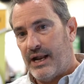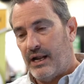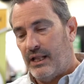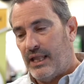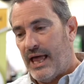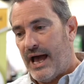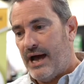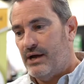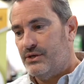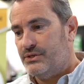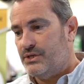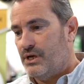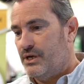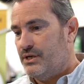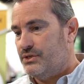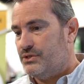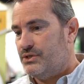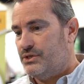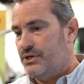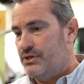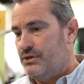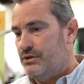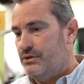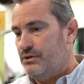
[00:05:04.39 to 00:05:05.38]
allows
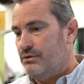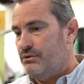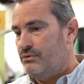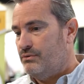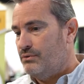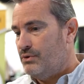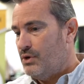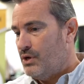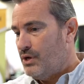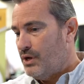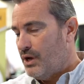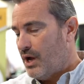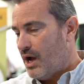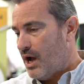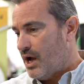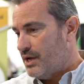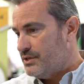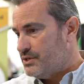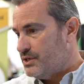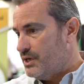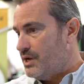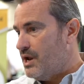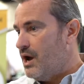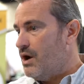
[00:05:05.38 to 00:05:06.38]
us to
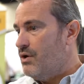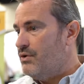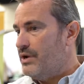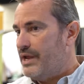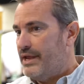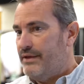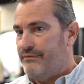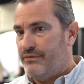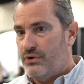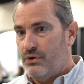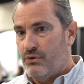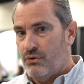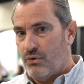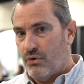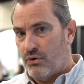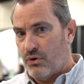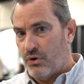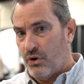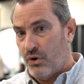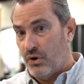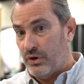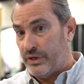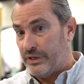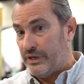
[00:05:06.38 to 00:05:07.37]
denote if you
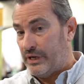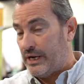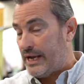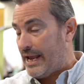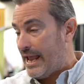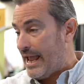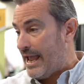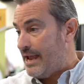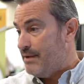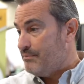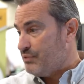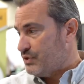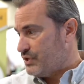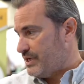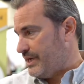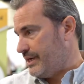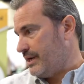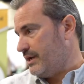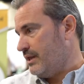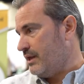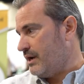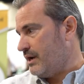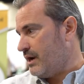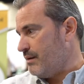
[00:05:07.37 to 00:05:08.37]
are ordering a
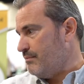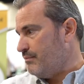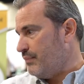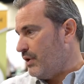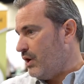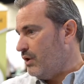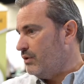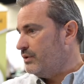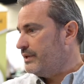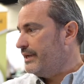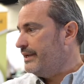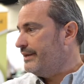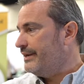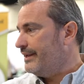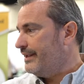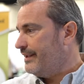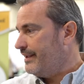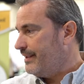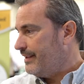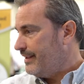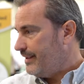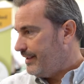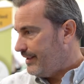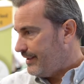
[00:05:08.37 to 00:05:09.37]
particular component,
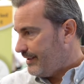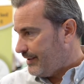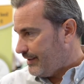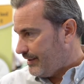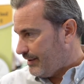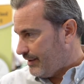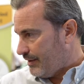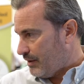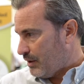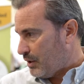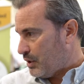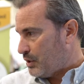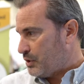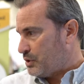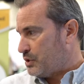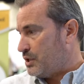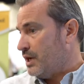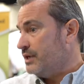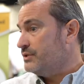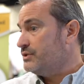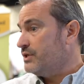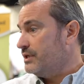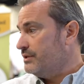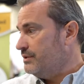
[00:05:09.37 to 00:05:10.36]

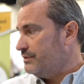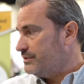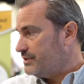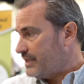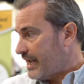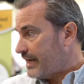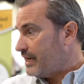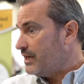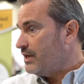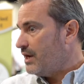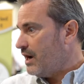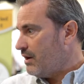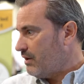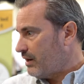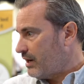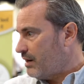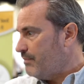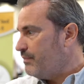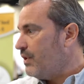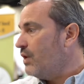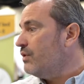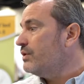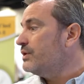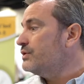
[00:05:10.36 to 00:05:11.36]
does a secondary
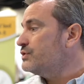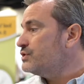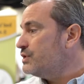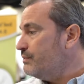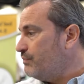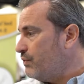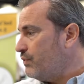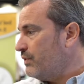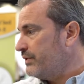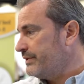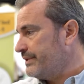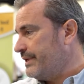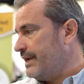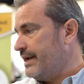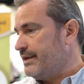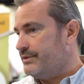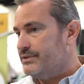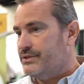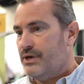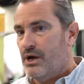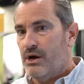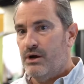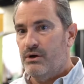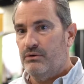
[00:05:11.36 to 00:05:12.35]
component support
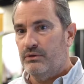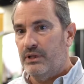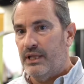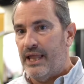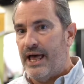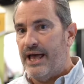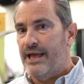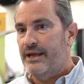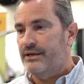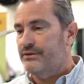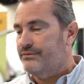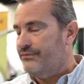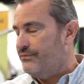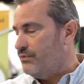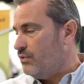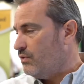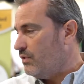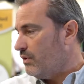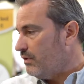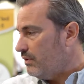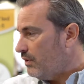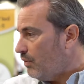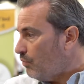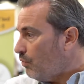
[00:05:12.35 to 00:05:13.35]
that? So legs
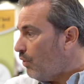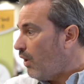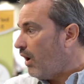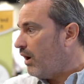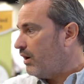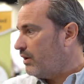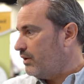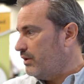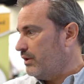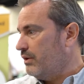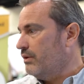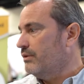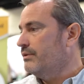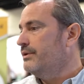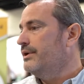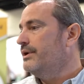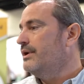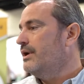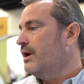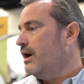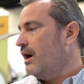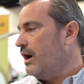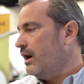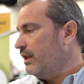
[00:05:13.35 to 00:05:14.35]
for a walker,
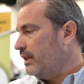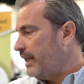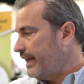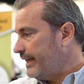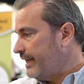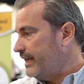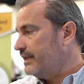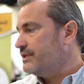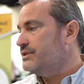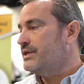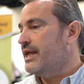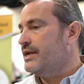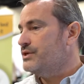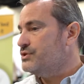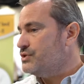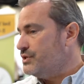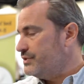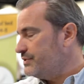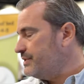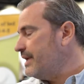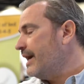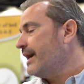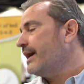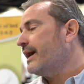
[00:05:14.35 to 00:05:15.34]
leg
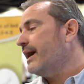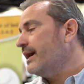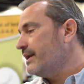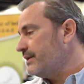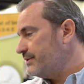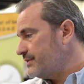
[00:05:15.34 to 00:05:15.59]
extensions, that kind of